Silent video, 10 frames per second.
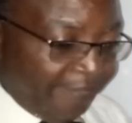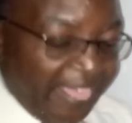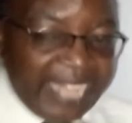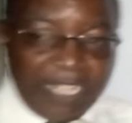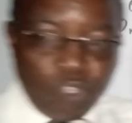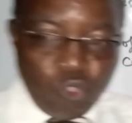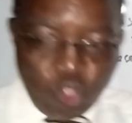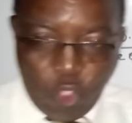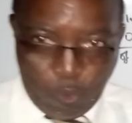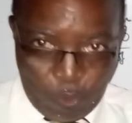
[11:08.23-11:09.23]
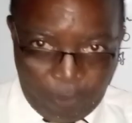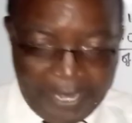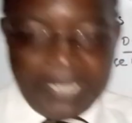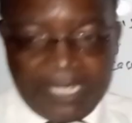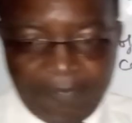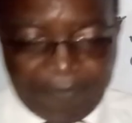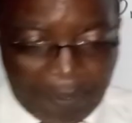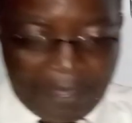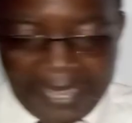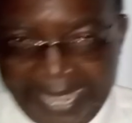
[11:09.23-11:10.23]
then you know already
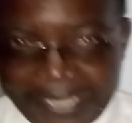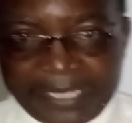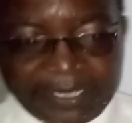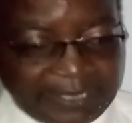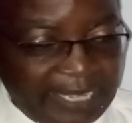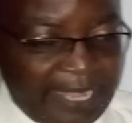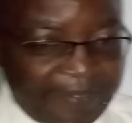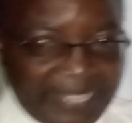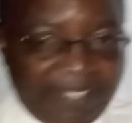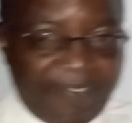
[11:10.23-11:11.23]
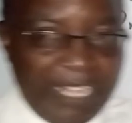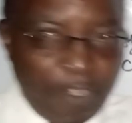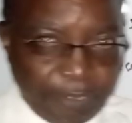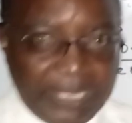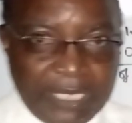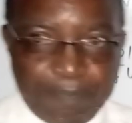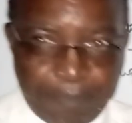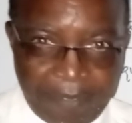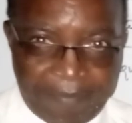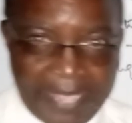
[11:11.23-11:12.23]
from our lectures that the velocity
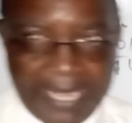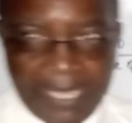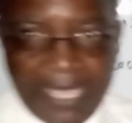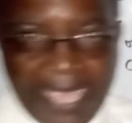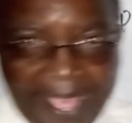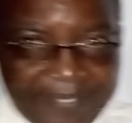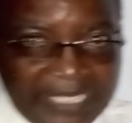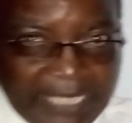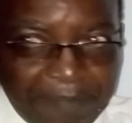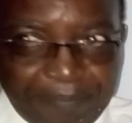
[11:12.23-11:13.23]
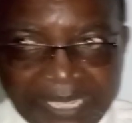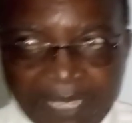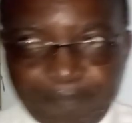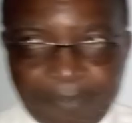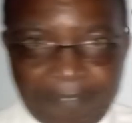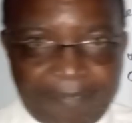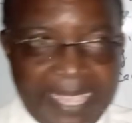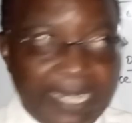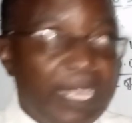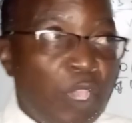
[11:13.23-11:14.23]
profile and the temperature
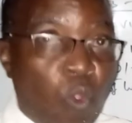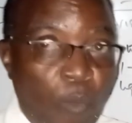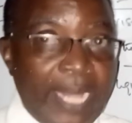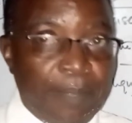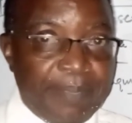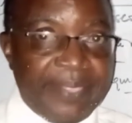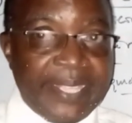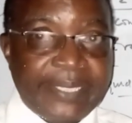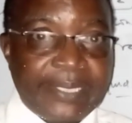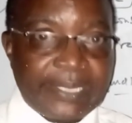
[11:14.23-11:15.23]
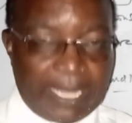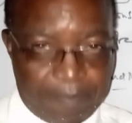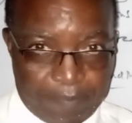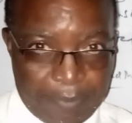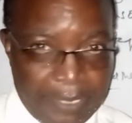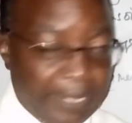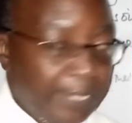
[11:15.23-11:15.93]
profile will be the same.